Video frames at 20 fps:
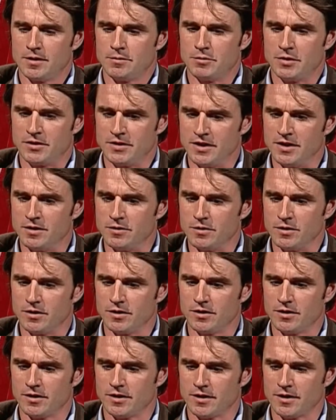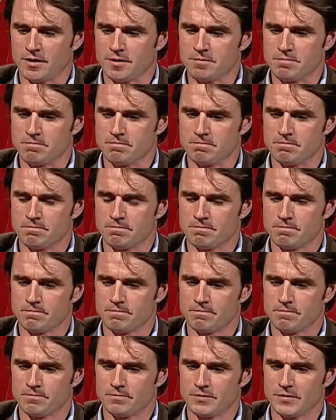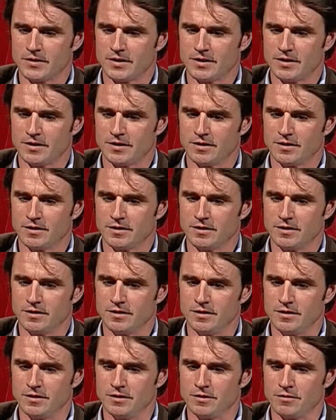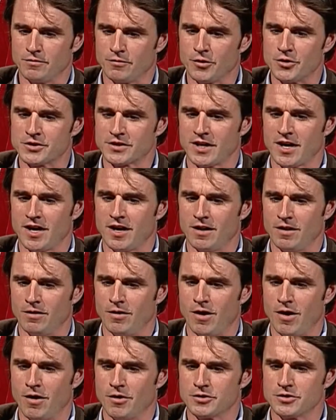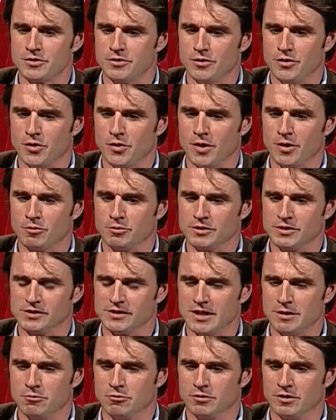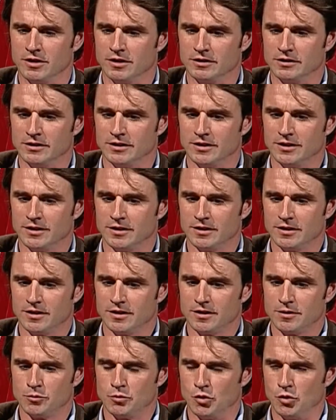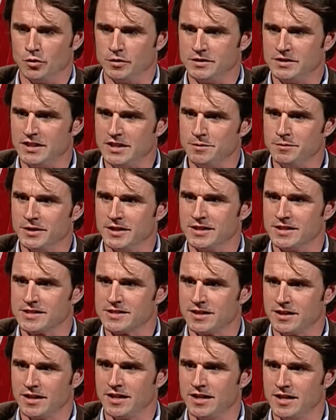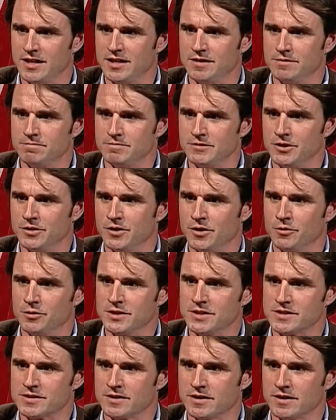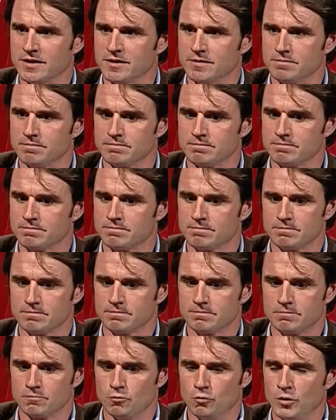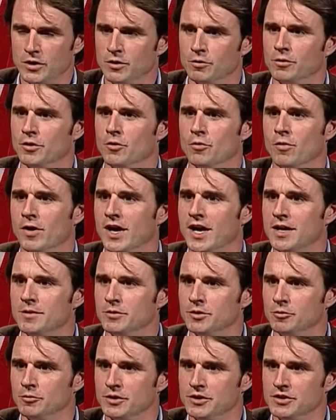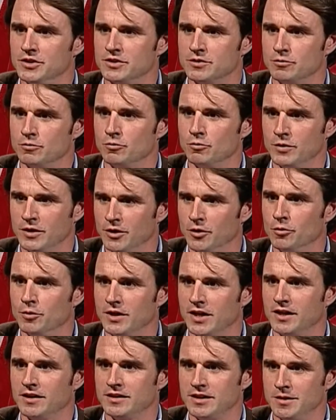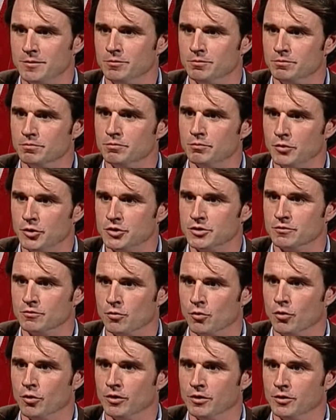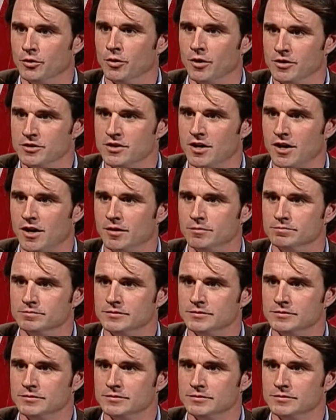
But then the first guy I lost, you know, I was able to pull the team in and say, hey, you know, we don't know why, but we know we had to keep pushing forward and do our job.